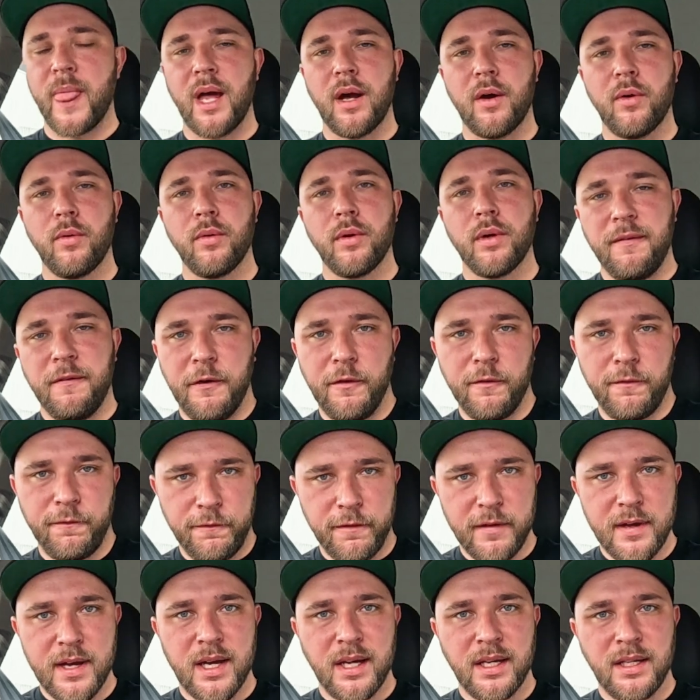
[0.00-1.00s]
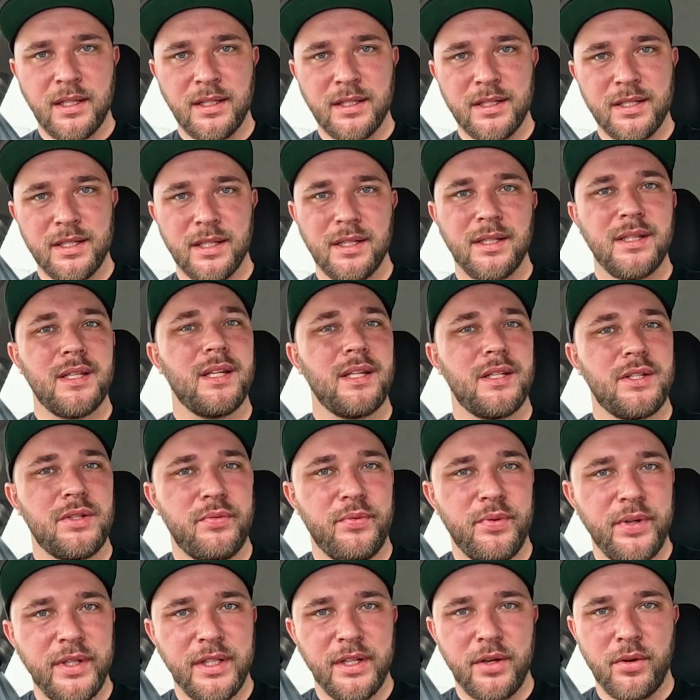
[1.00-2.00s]
Now, if you find this
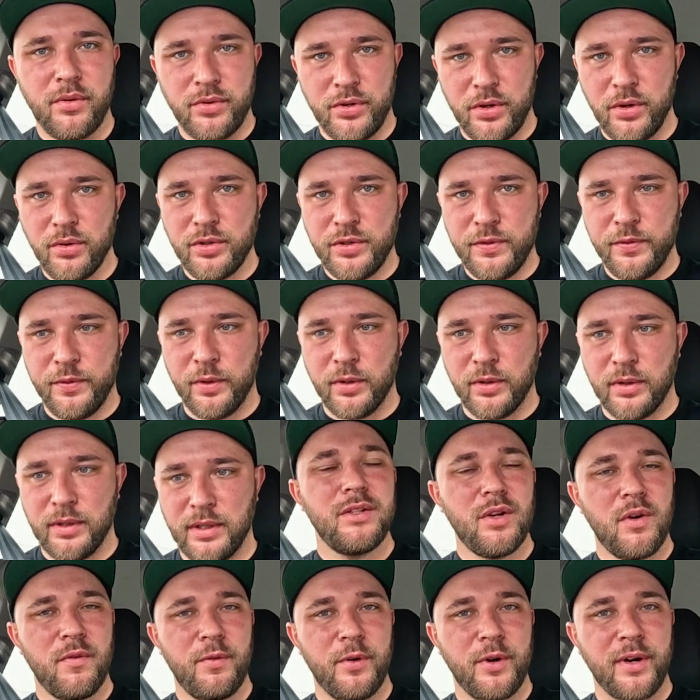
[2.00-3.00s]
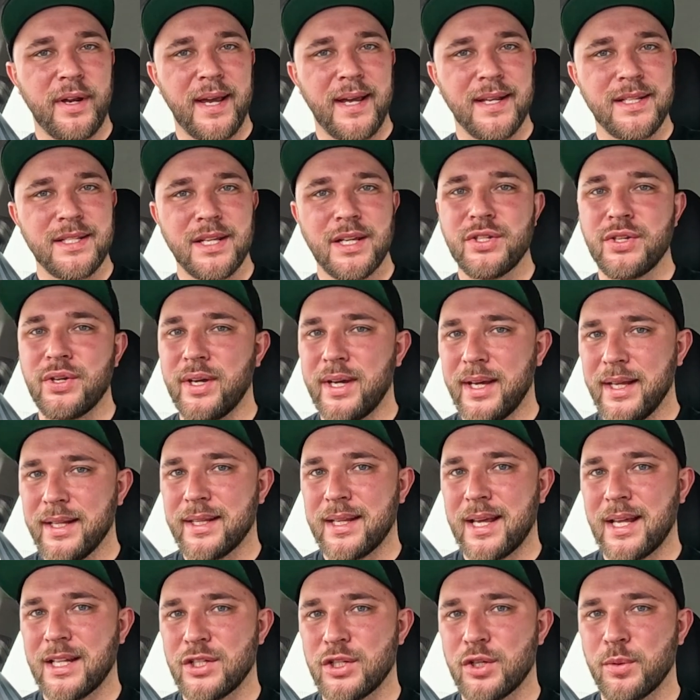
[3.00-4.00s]
video useful, don't forget to hit
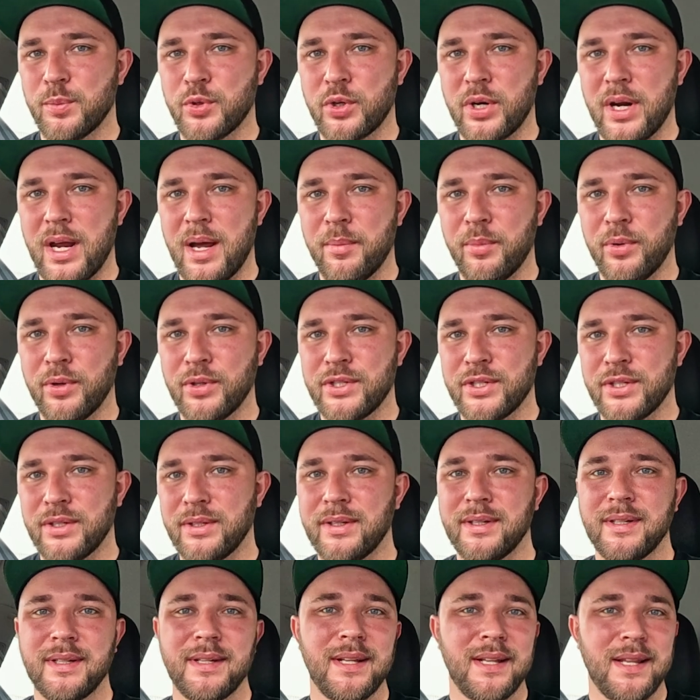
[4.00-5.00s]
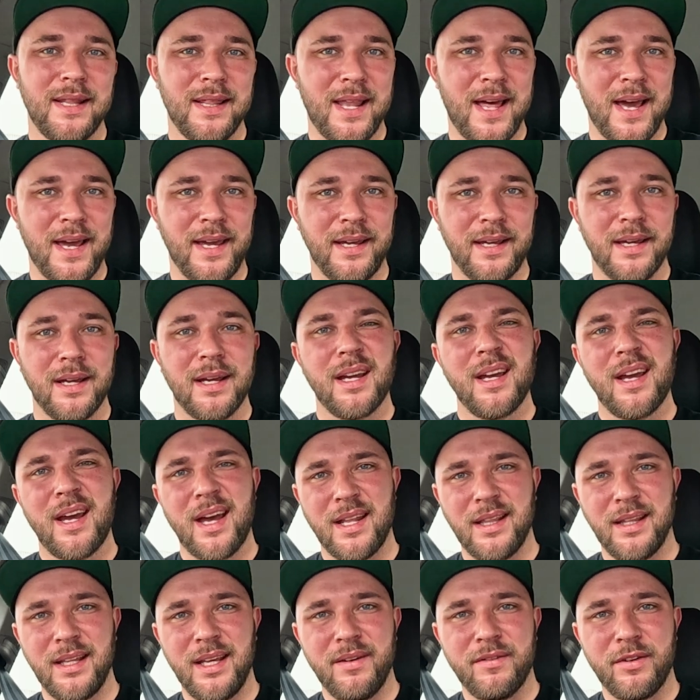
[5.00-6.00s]
that subscribe button, like,
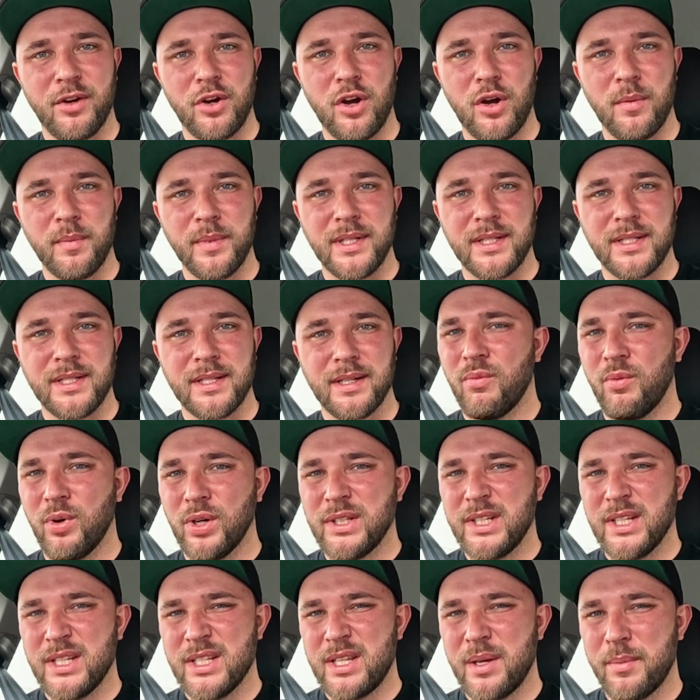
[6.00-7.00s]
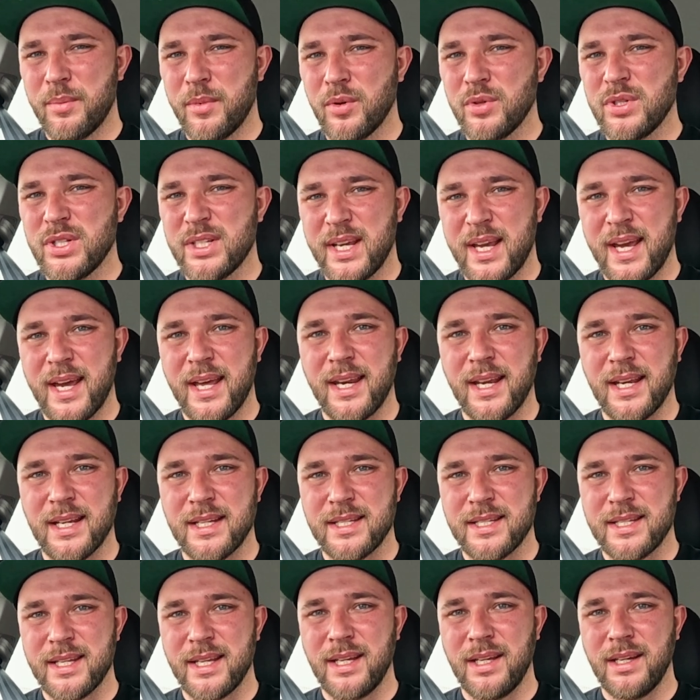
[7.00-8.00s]
and leave a comment. What is the most
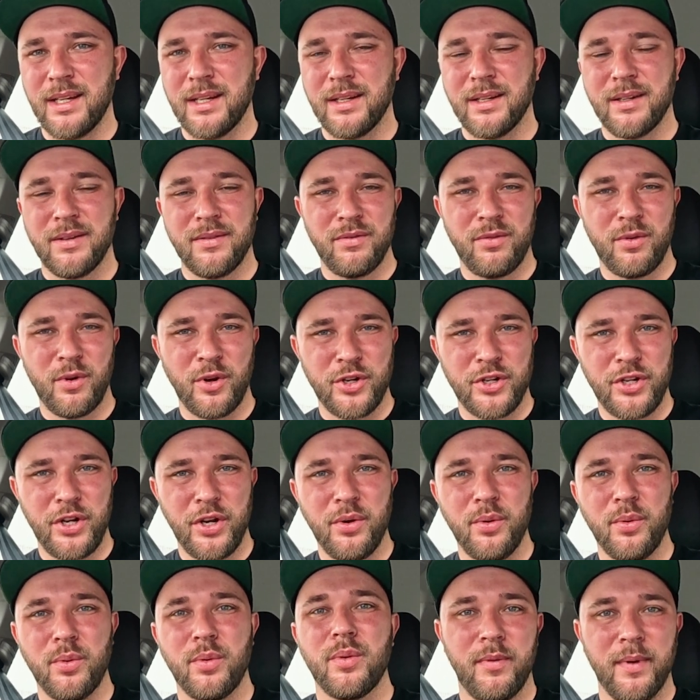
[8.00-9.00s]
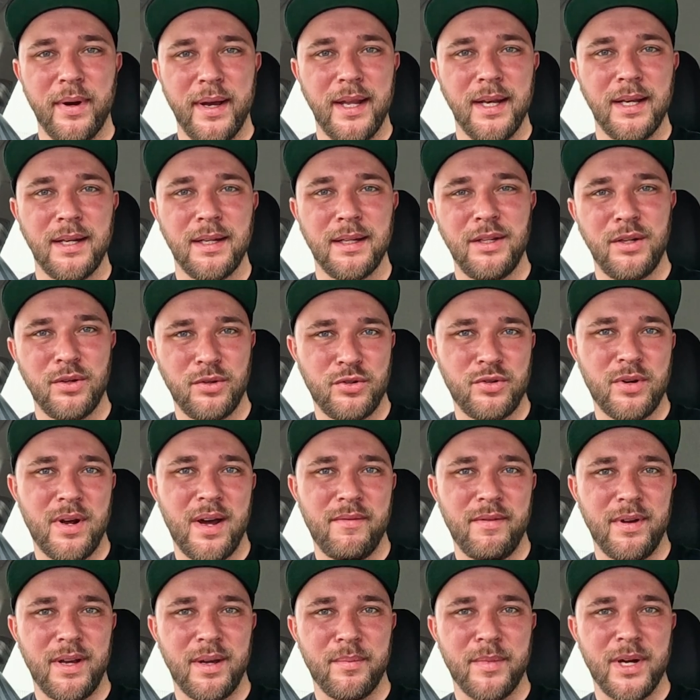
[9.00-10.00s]
scariest thing for you when you're
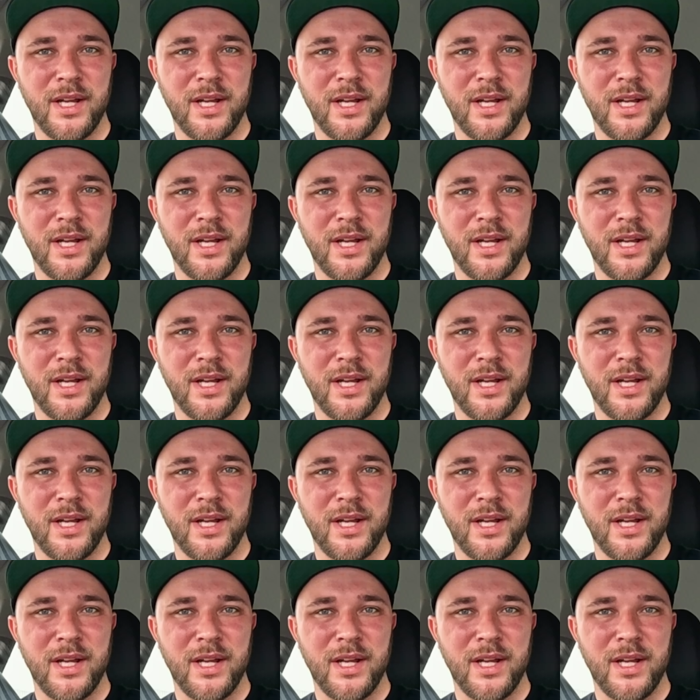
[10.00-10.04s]
driving a